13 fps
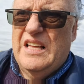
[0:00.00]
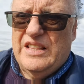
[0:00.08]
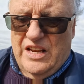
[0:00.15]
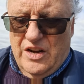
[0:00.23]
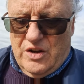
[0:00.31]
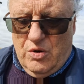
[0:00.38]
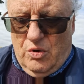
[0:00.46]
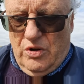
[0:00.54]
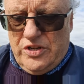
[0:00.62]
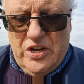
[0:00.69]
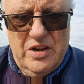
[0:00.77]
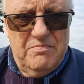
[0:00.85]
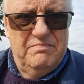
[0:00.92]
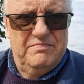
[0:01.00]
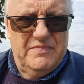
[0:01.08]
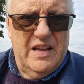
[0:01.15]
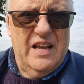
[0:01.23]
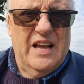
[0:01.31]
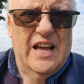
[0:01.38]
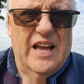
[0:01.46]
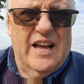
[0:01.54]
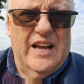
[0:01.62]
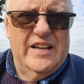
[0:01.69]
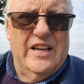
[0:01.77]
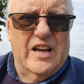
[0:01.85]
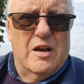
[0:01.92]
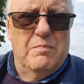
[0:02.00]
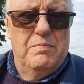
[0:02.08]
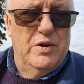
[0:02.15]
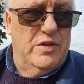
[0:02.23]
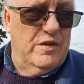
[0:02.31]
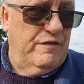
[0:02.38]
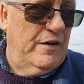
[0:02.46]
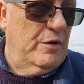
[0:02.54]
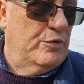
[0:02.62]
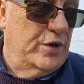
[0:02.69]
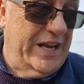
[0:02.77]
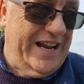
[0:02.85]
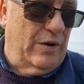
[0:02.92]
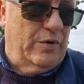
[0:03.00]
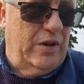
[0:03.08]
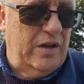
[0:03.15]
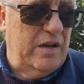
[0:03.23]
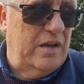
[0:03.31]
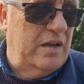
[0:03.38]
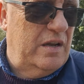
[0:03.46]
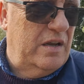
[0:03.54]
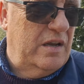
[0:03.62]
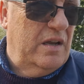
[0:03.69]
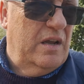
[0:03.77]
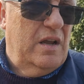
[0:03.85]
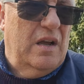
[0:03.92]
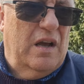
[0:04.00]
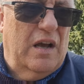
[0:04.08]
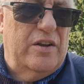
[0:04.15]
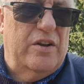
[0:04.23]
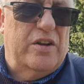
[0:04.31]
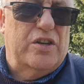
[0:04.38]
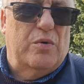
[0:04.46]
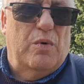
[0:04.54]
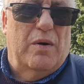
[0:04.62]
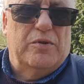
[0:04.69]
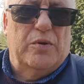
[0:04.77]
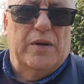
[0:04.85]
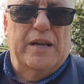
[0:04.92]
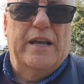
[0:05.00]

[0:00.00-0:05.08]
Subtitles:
Then of course, you can put the phone down and you can do what I'm doing